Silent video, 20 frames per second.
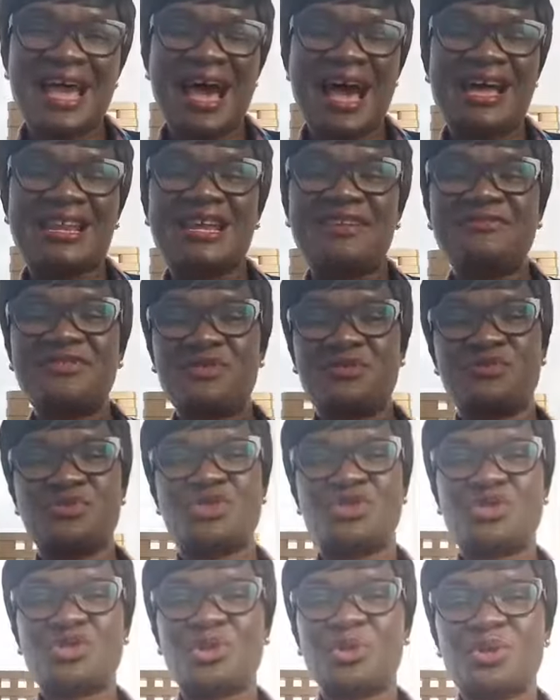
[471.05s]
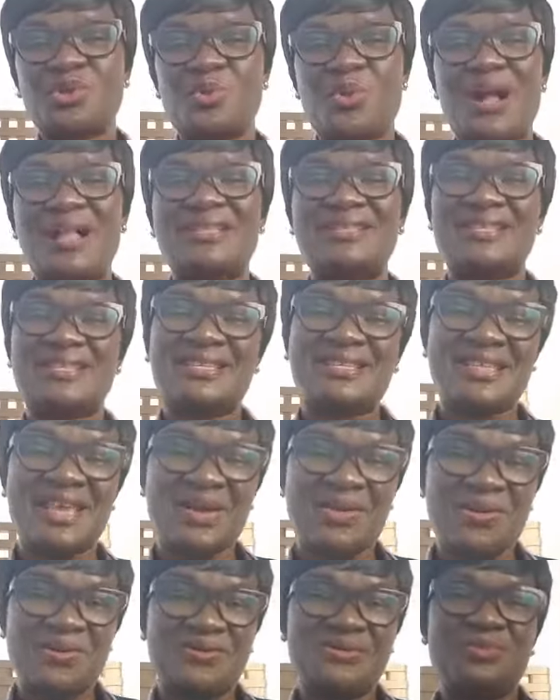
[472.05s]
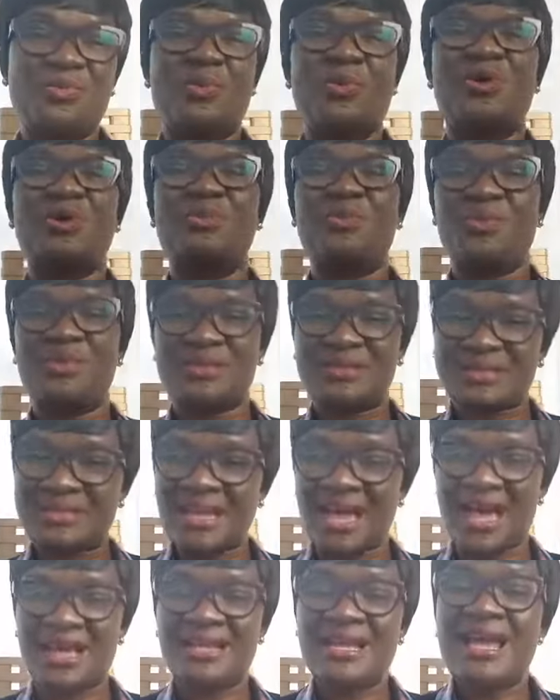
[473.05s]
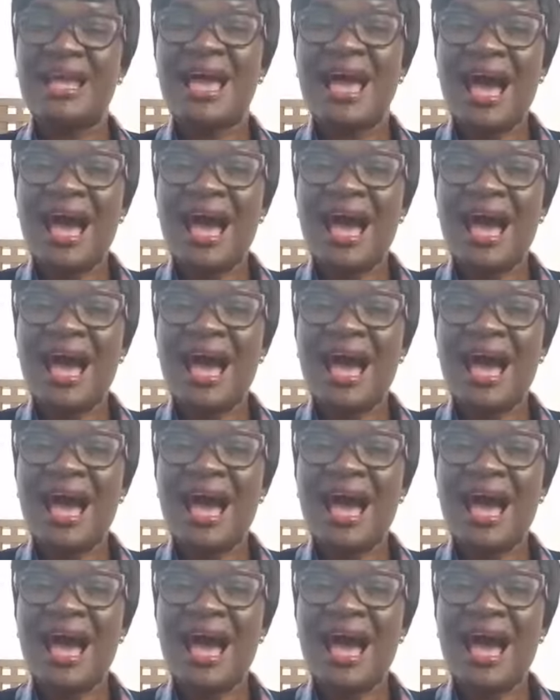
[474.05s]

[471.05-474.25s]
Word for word: and after a short while, the second one will start.